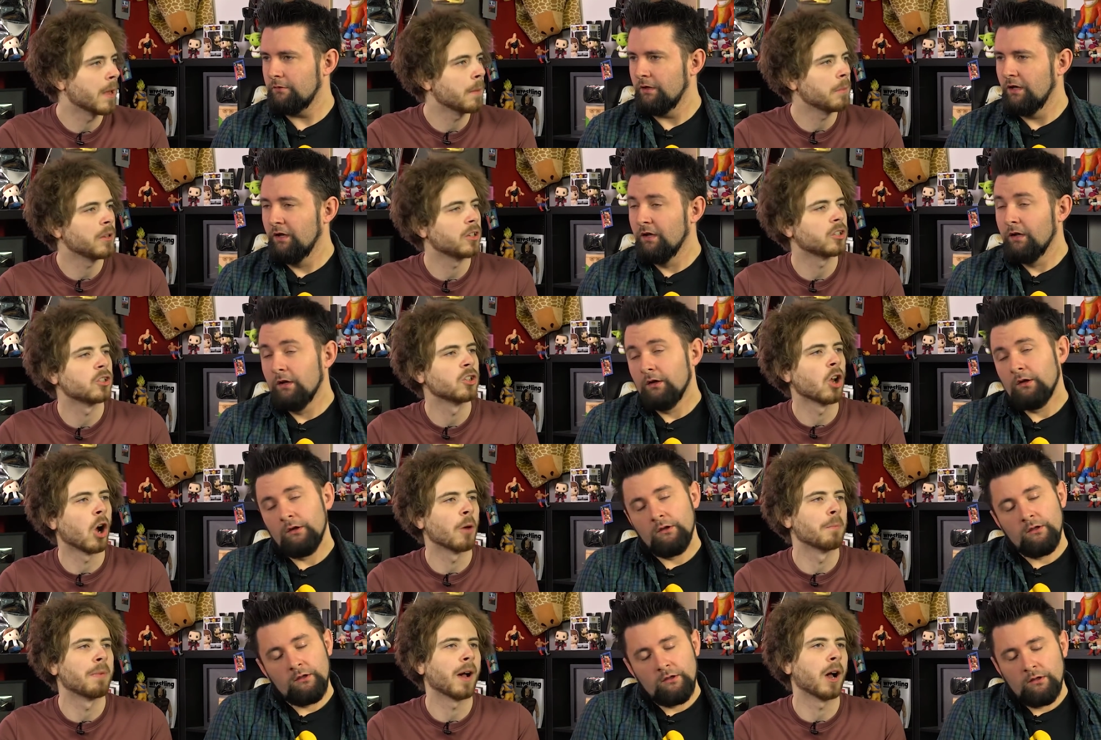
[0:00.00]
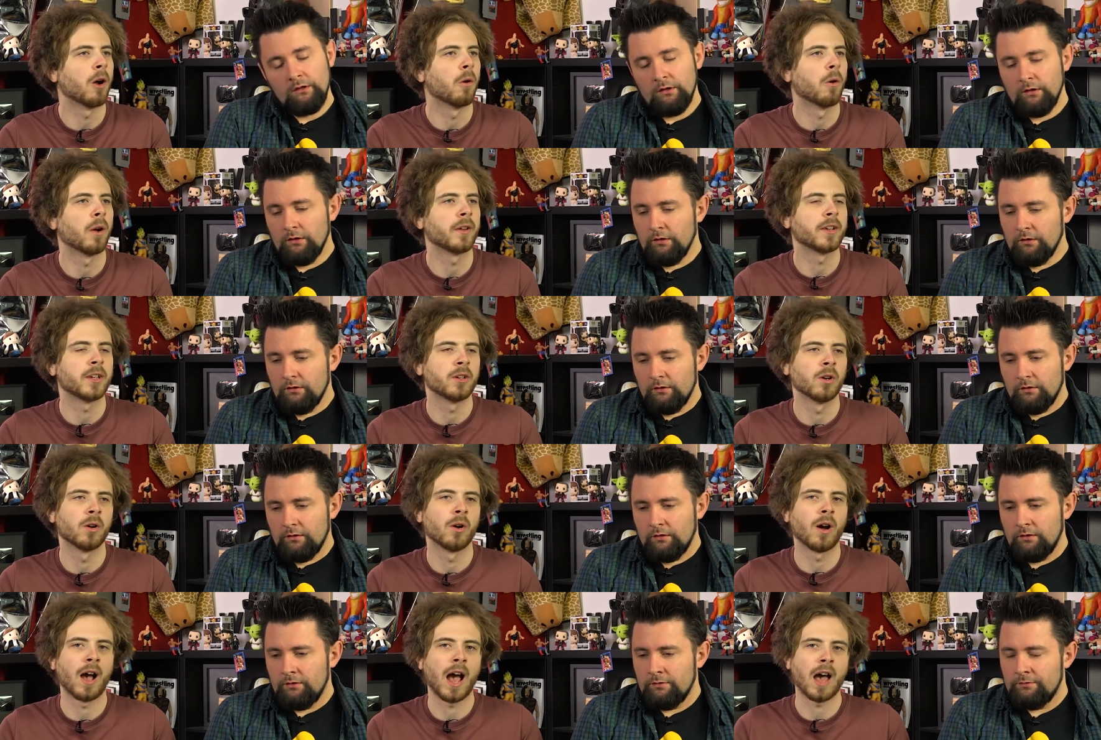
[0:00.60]
Speaker 1: Maybe it's not about
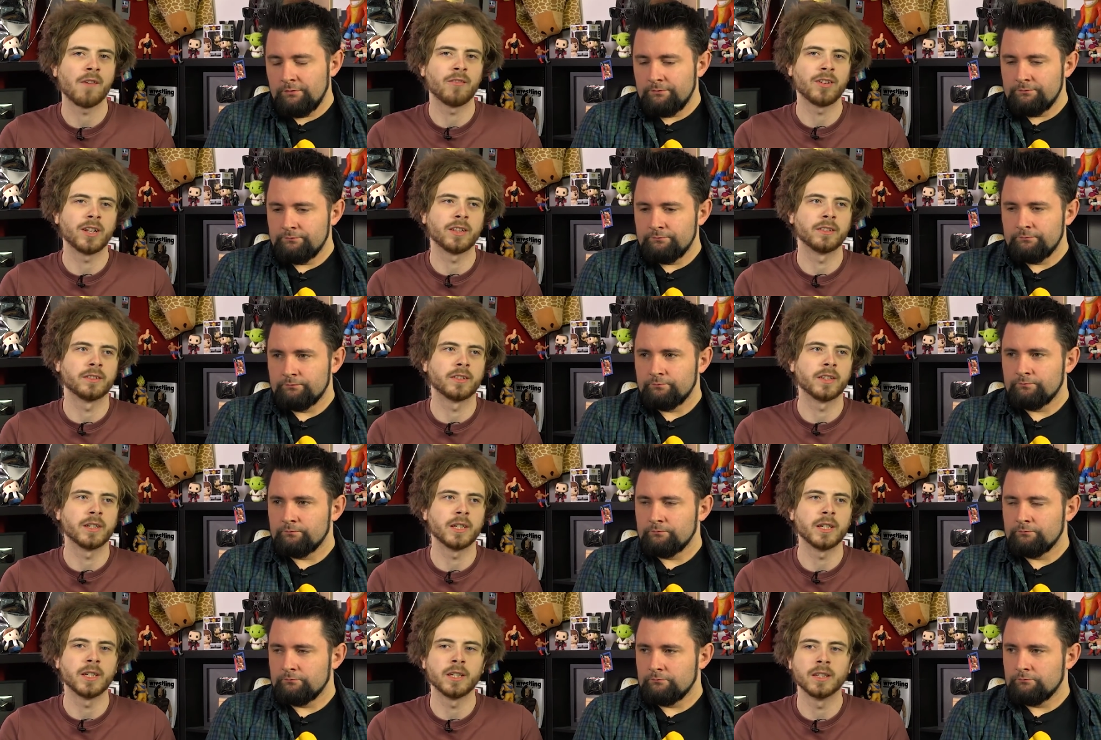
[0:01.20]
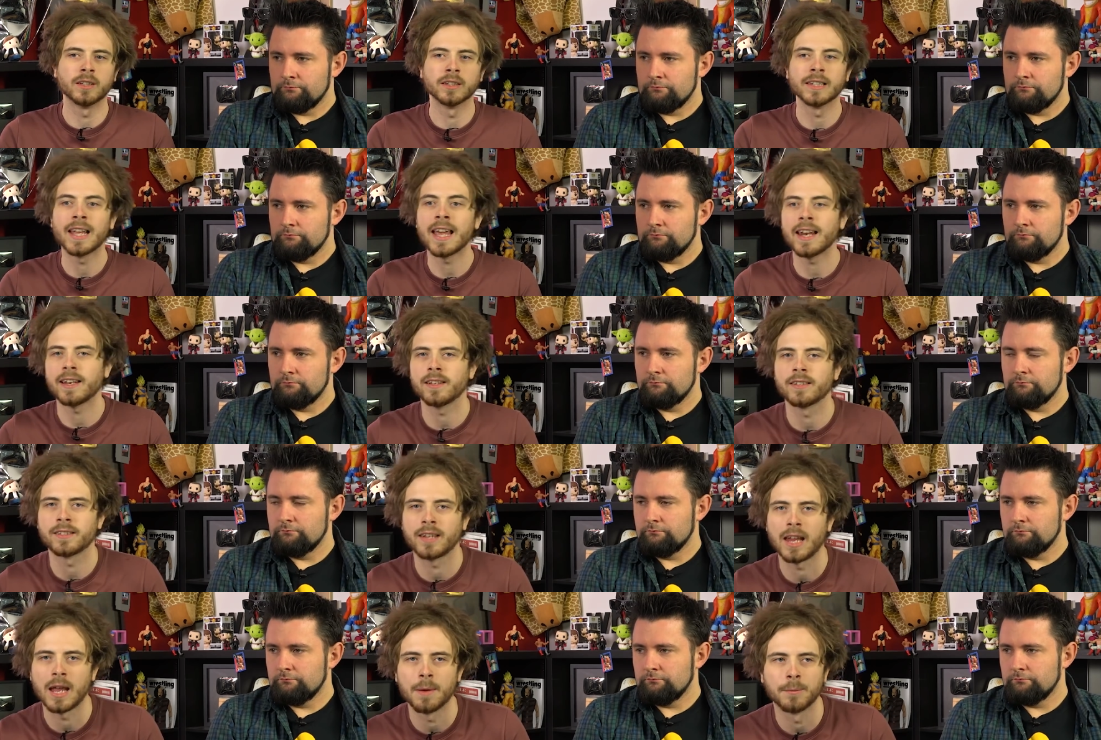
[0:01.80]
you know having the
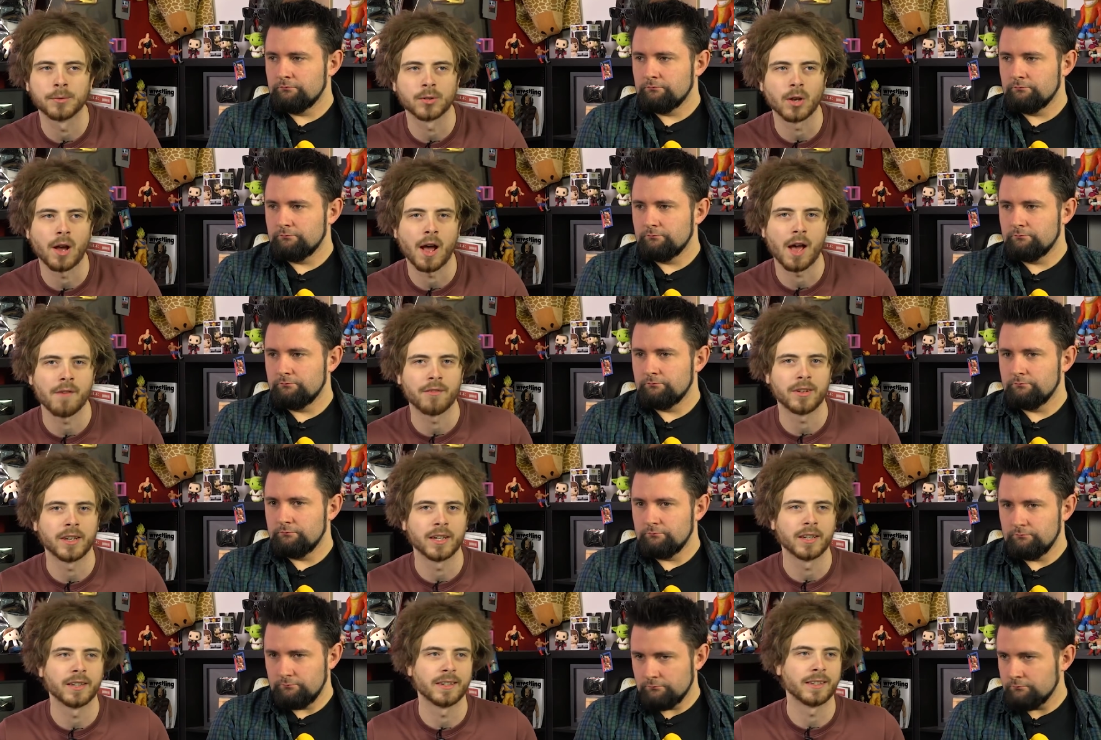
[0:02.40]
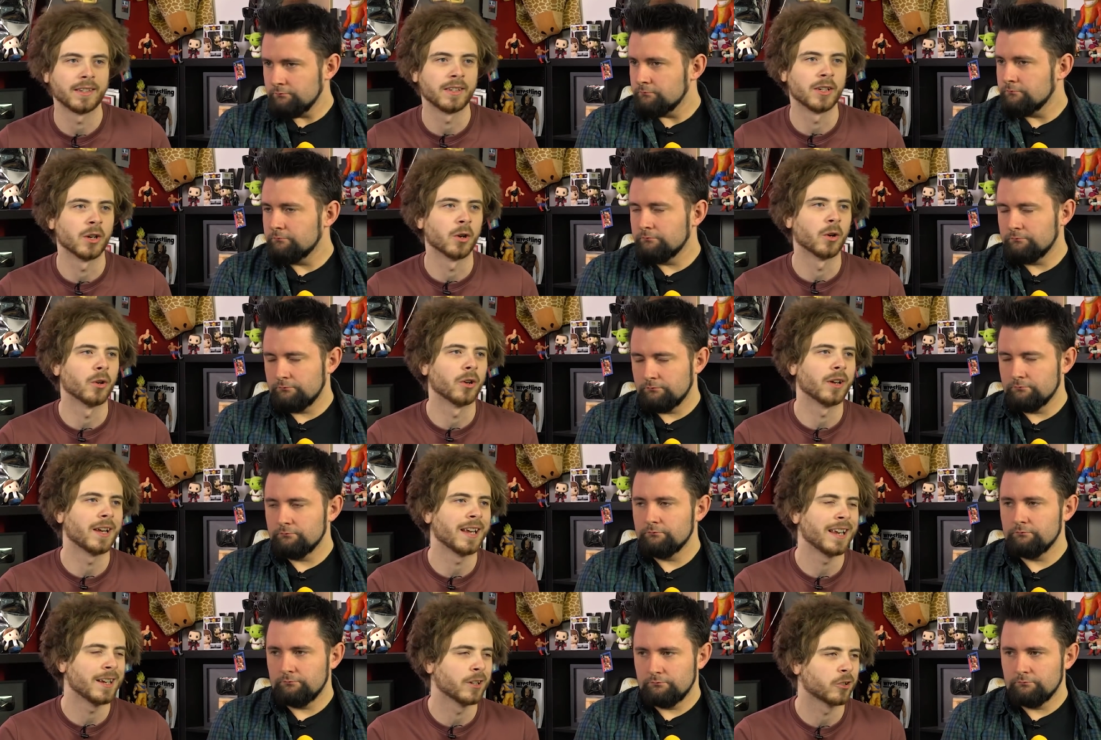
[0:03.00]
latest games or having mm. you
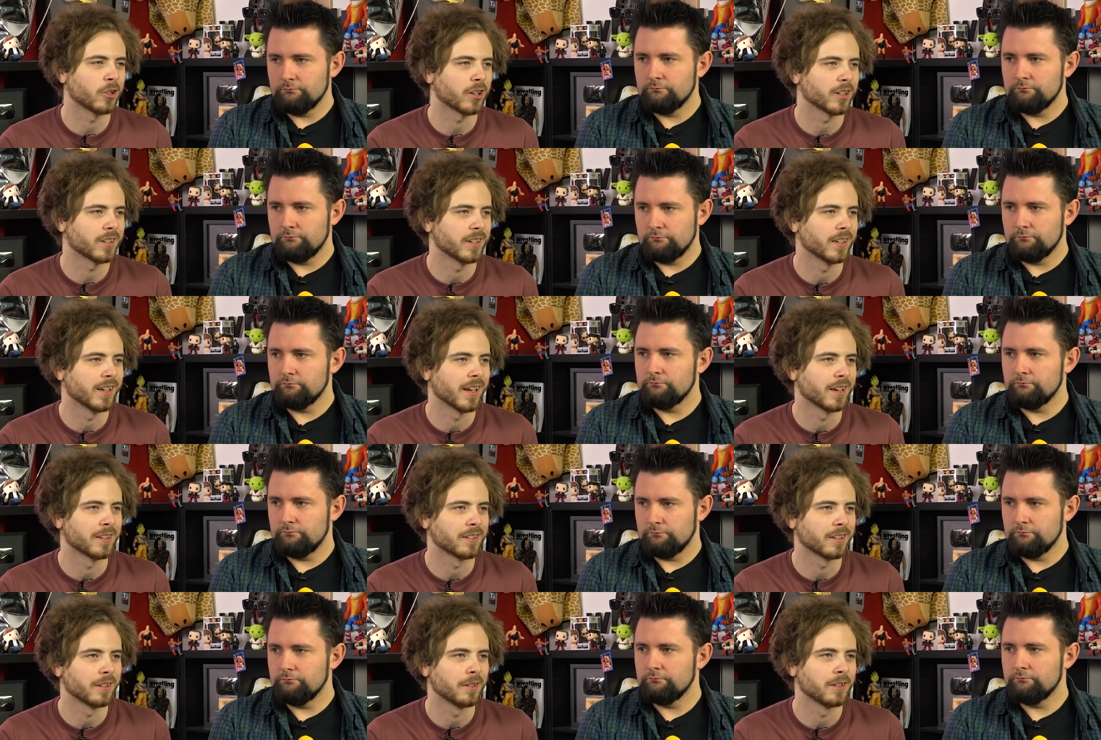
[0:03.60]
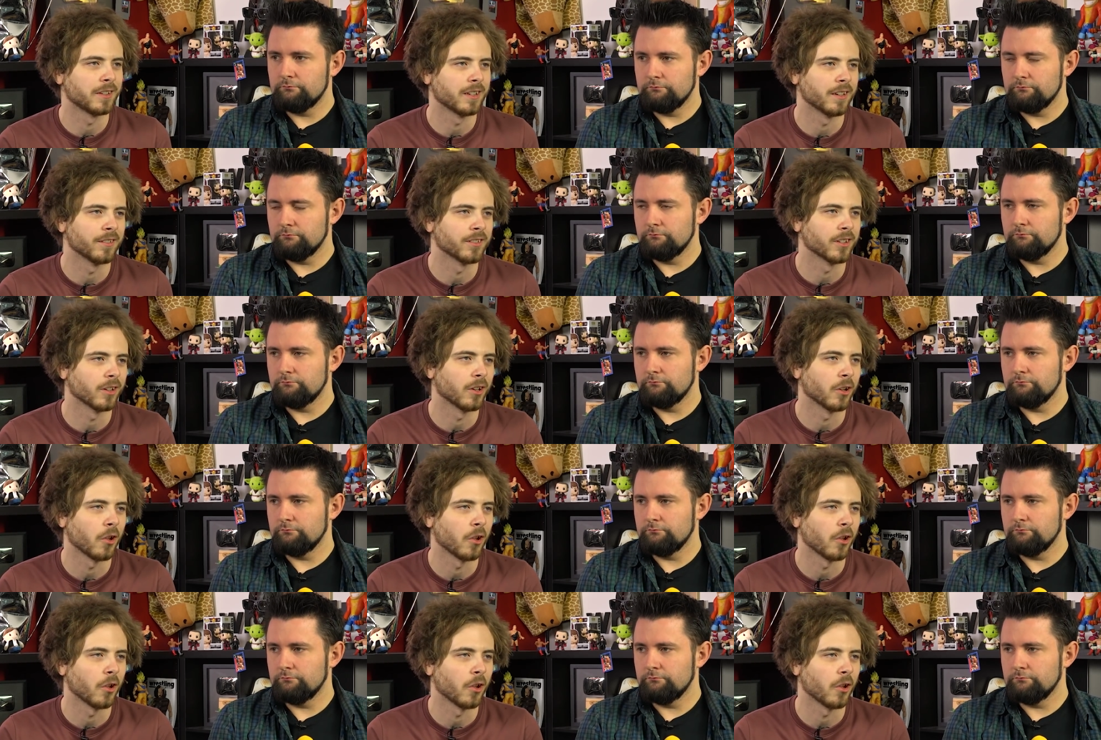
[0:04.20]
know interesting exclusives.